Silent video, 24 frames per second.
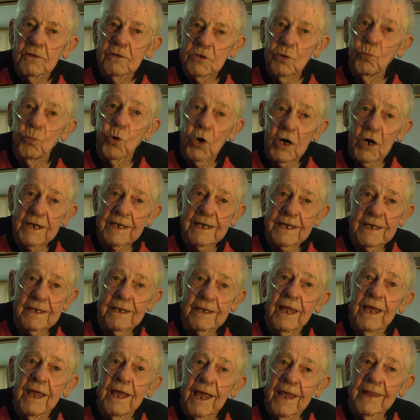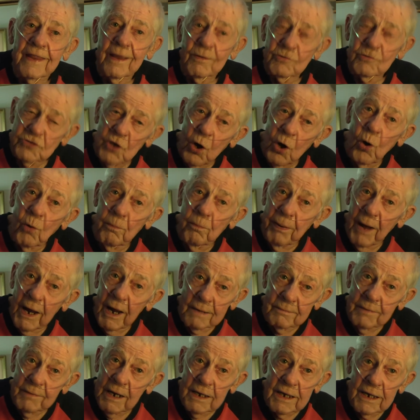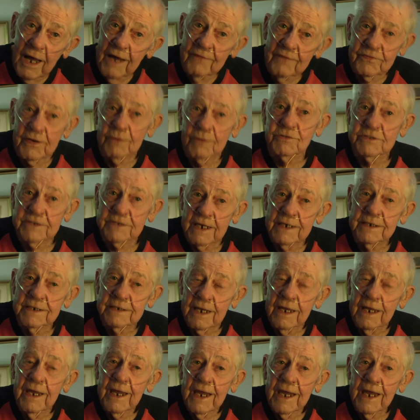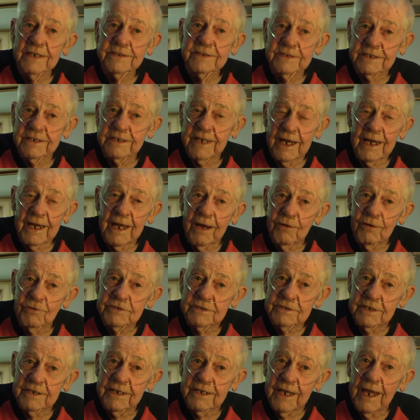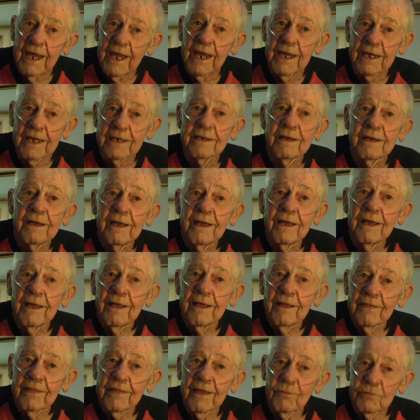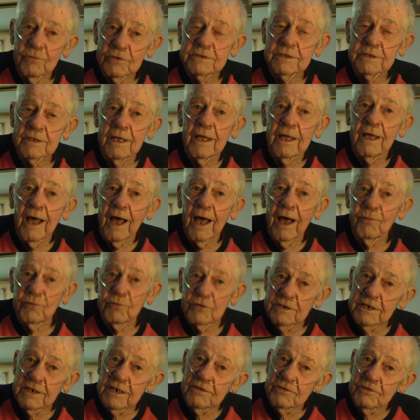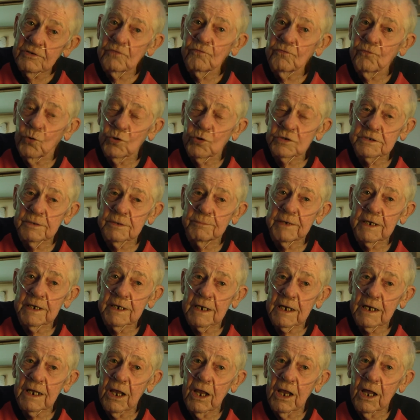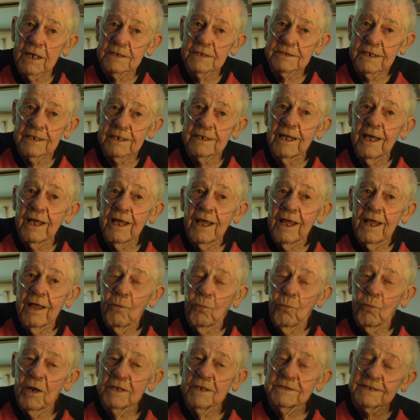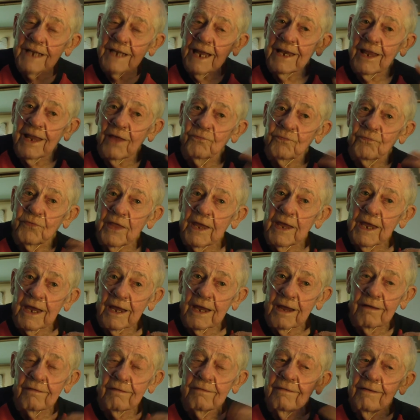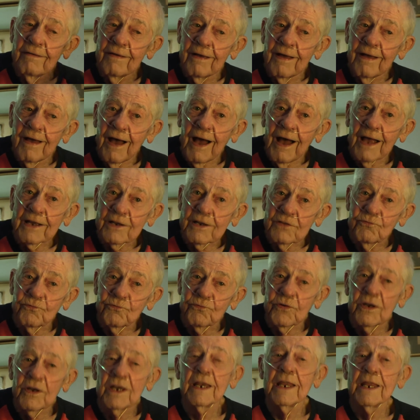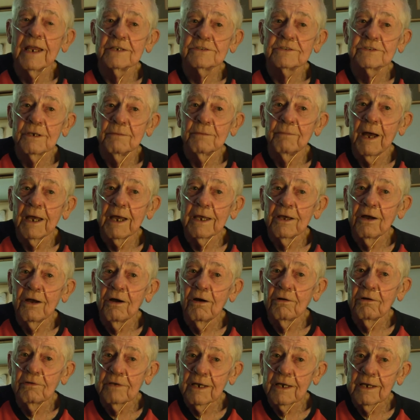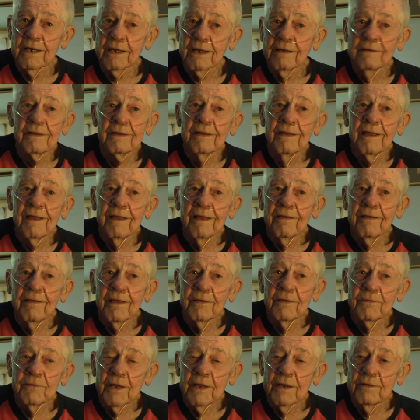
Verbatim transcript: to work in, and that was a whole part of my life. That was eight eight to ten hours a day. That was I was literally forced to be in a closet. Once I left there, I could freelance on my own, and uh, and